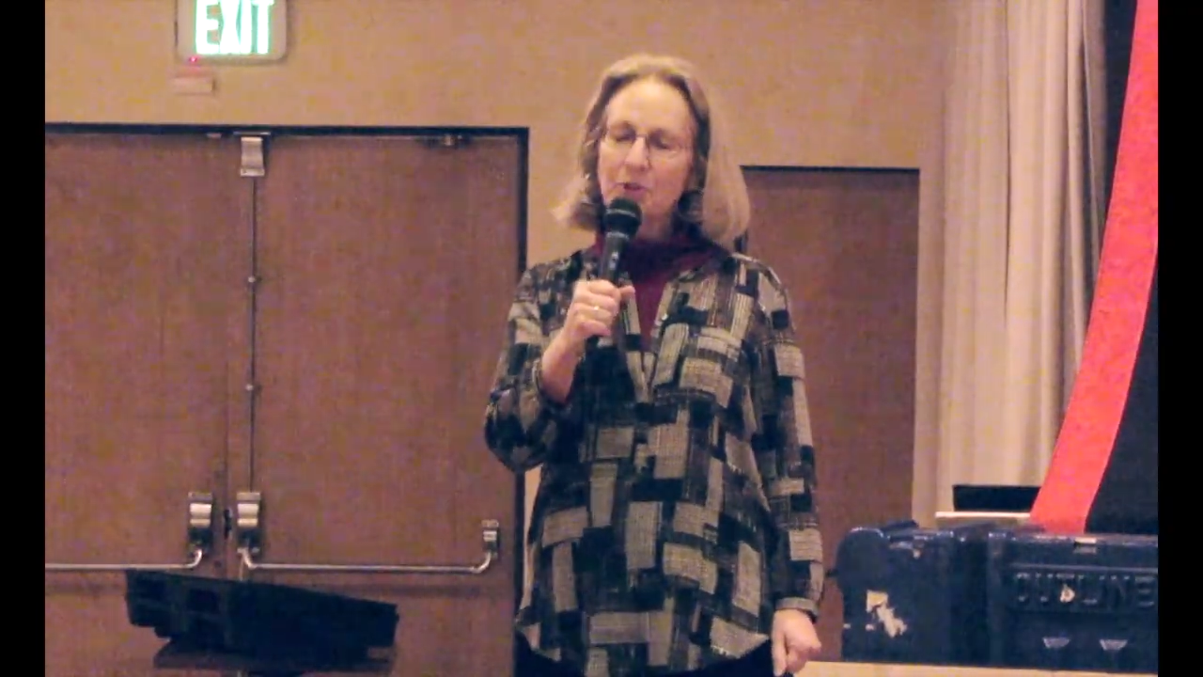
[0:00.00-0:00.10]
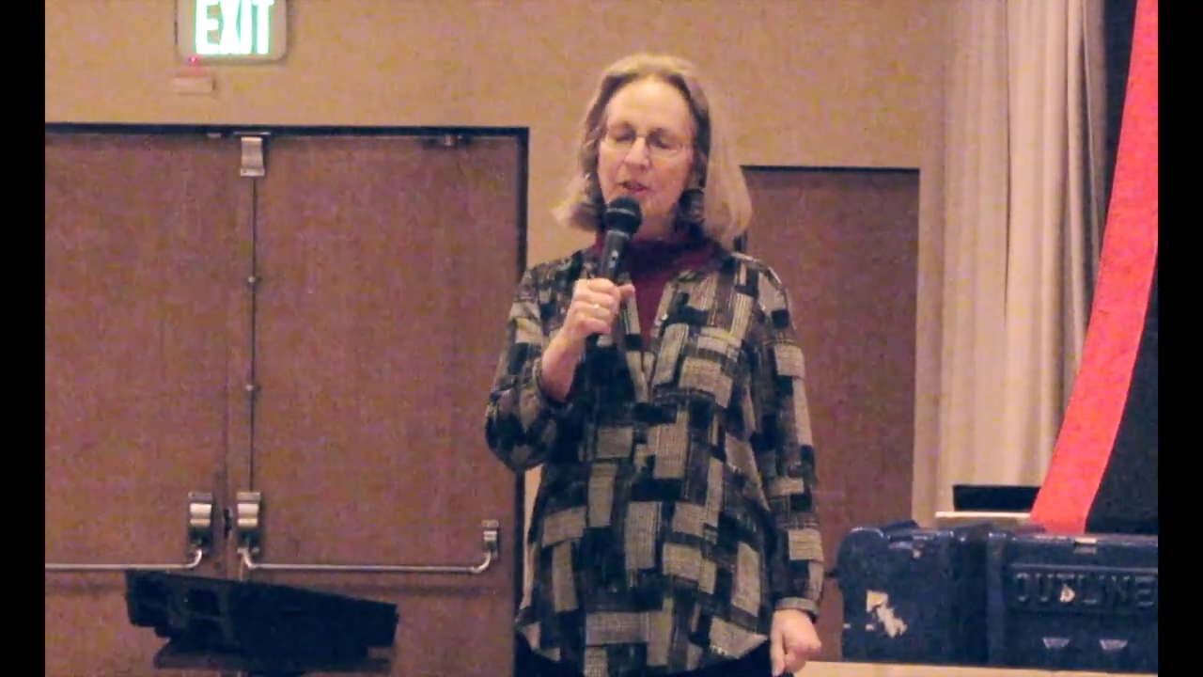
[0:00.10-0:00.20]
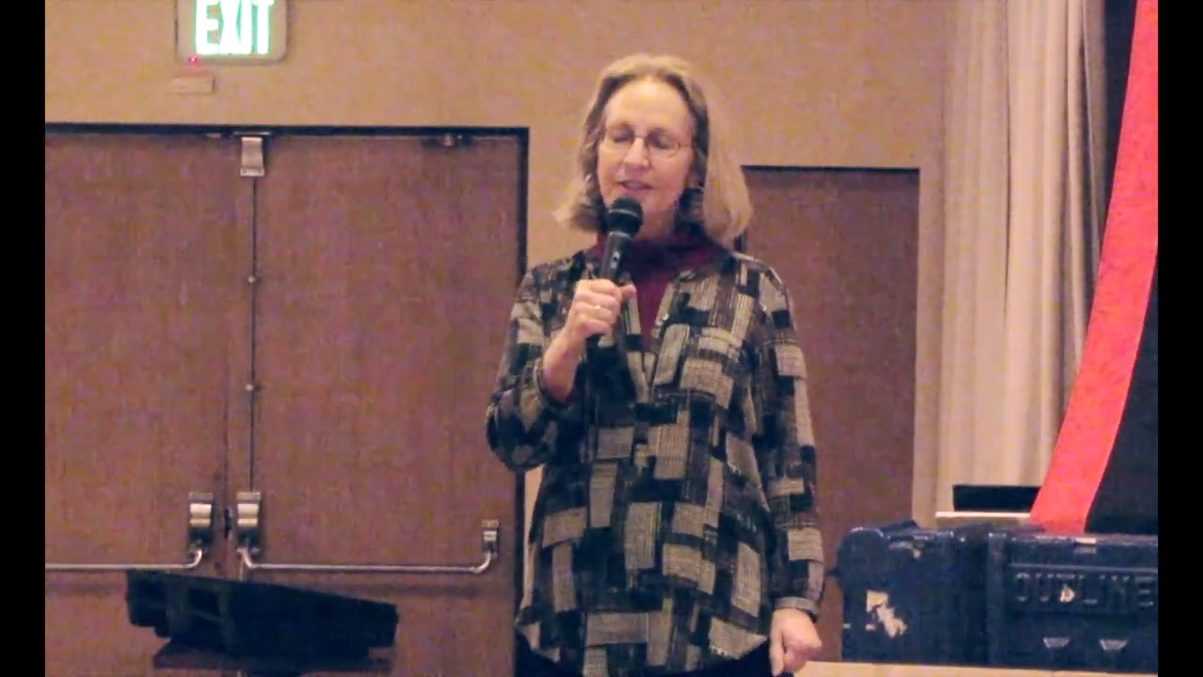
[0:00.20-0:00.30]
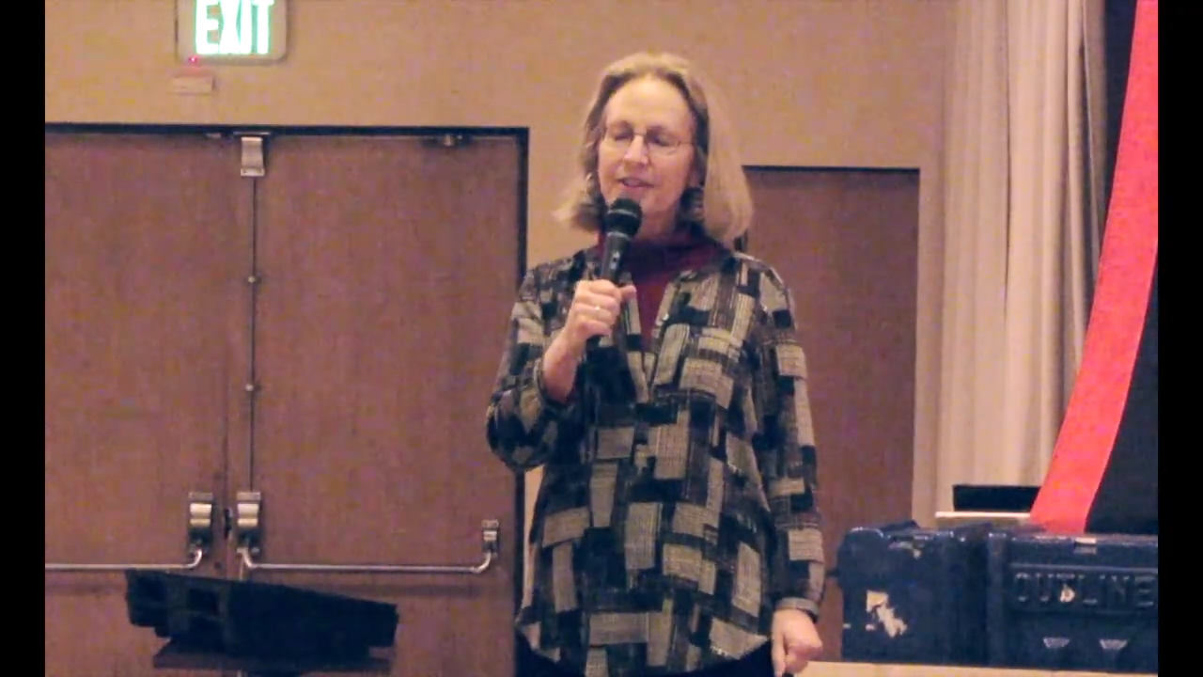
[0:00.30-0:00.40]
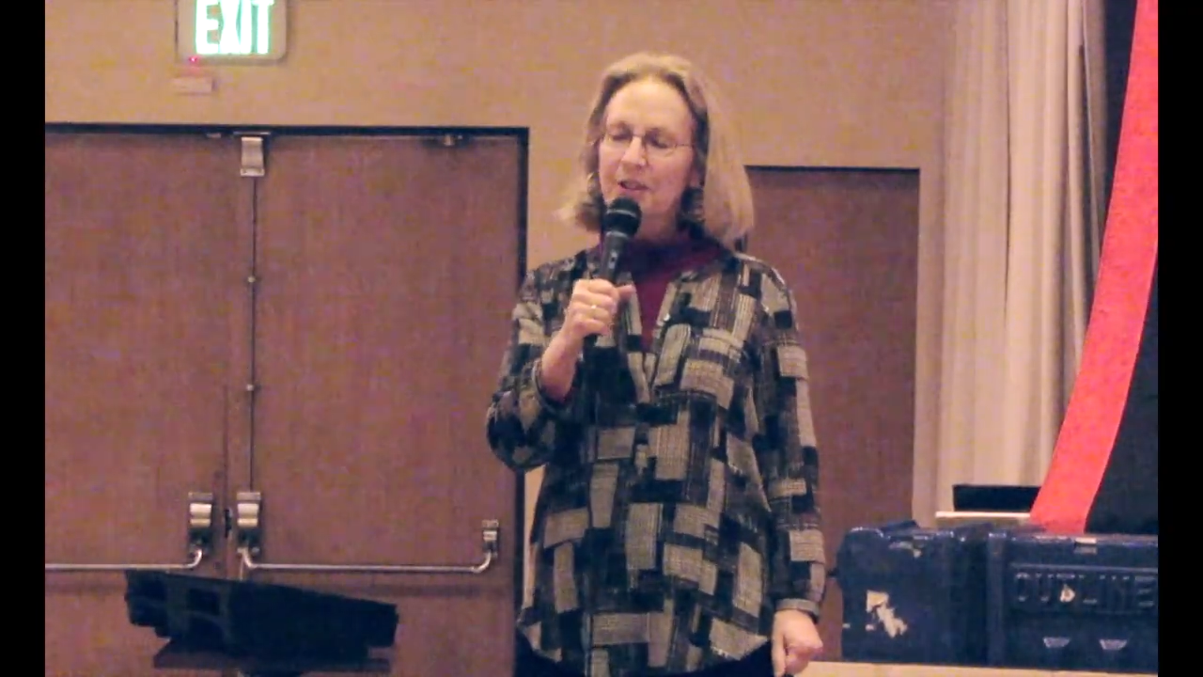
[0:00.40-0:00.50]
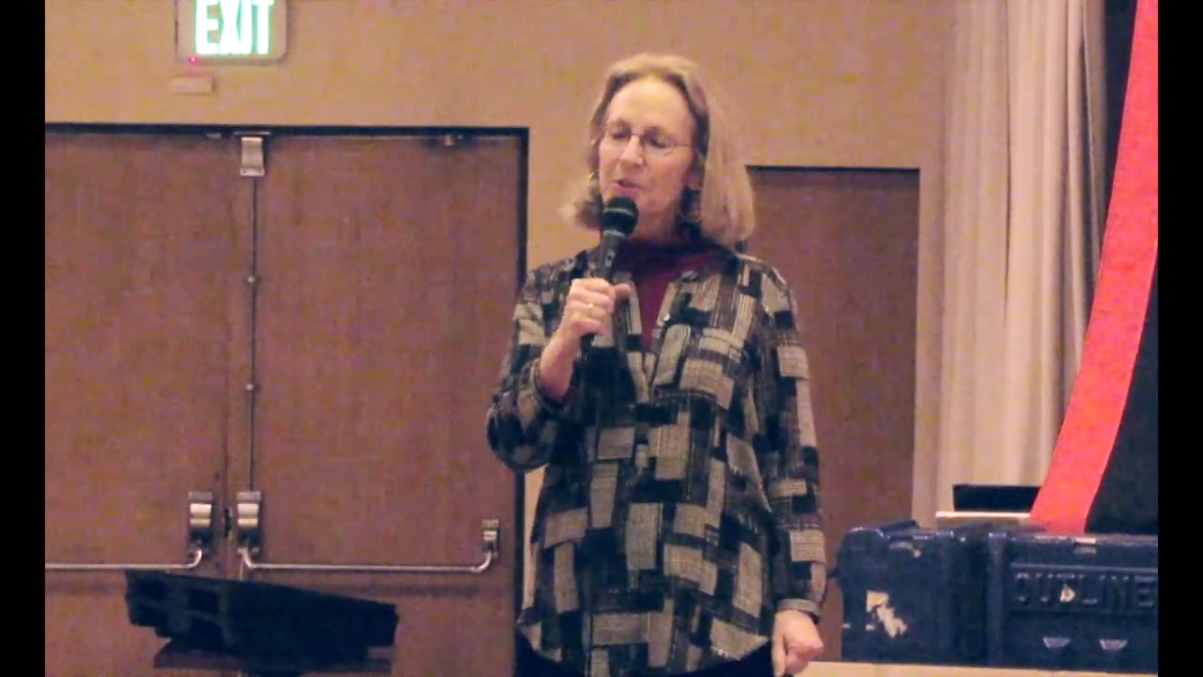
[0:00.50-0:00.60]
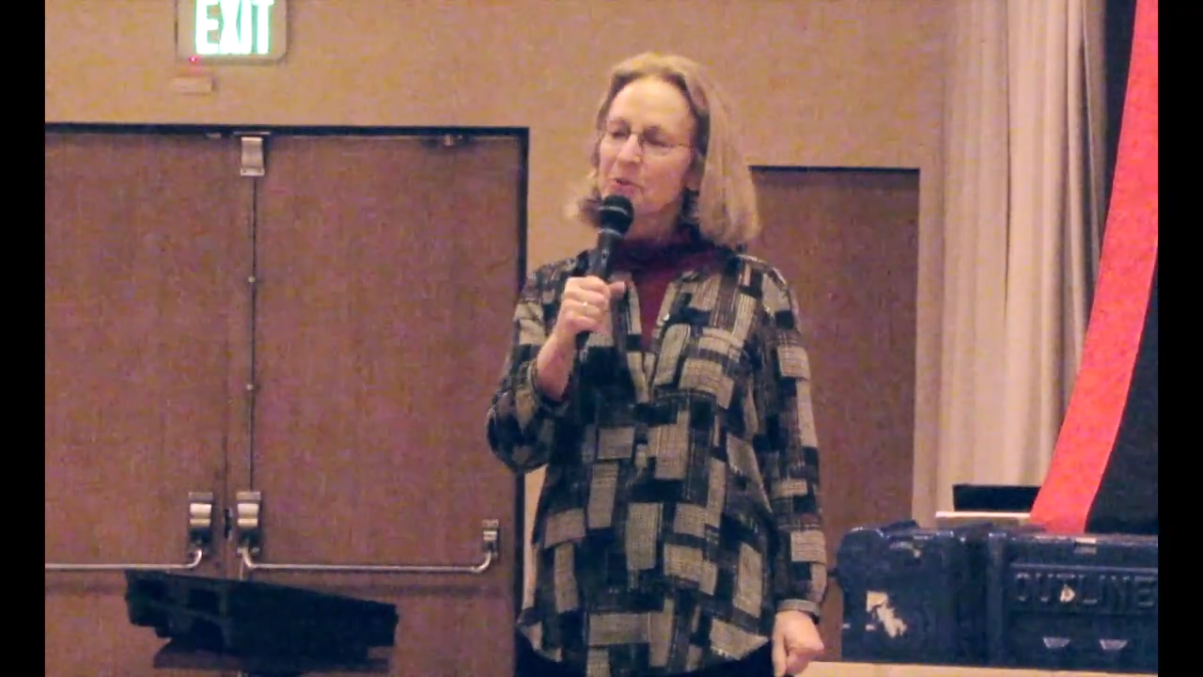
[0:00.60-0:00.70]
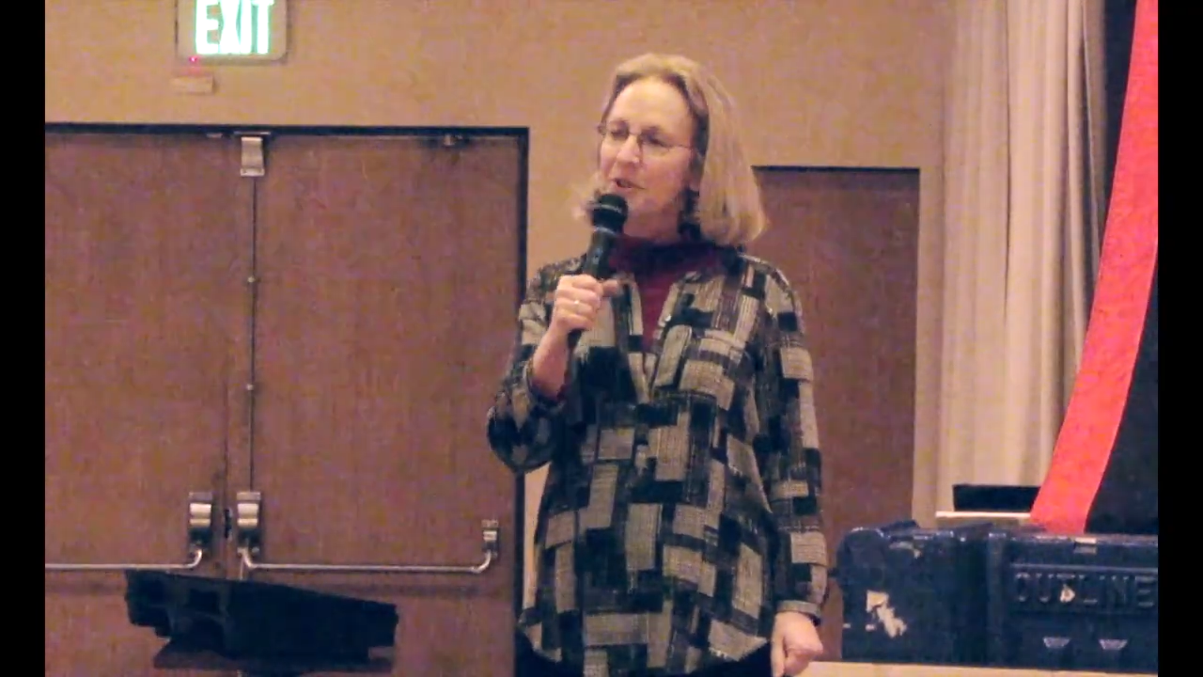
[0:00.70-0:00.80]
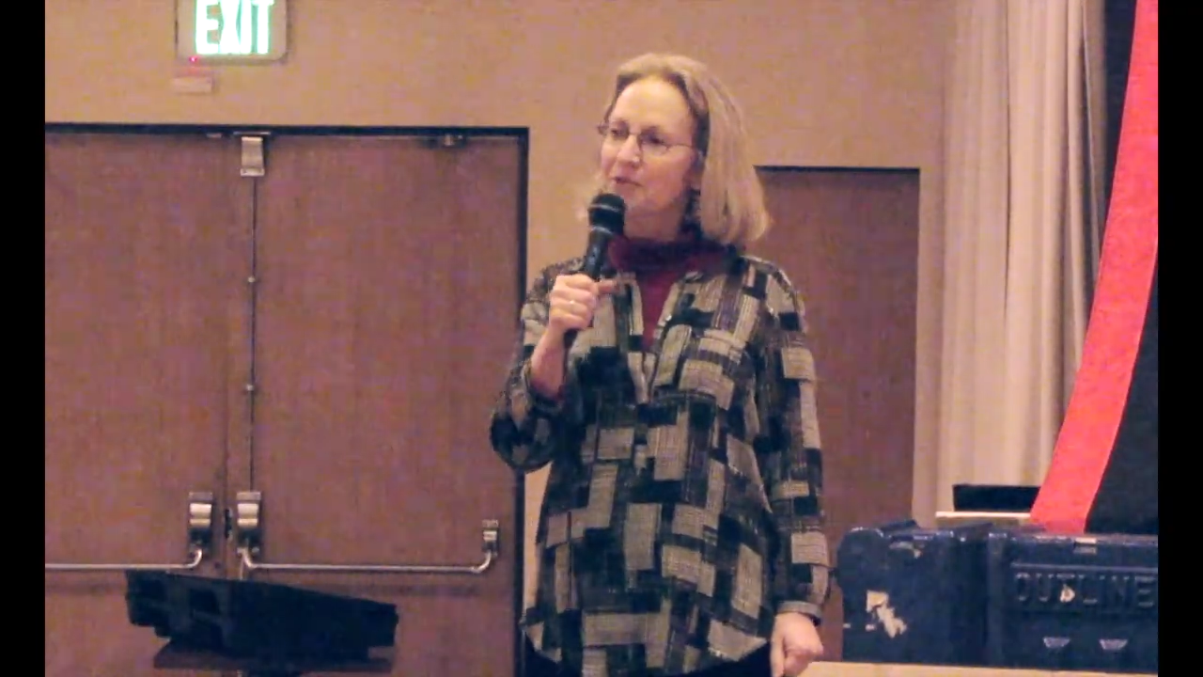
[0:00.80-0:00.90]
great country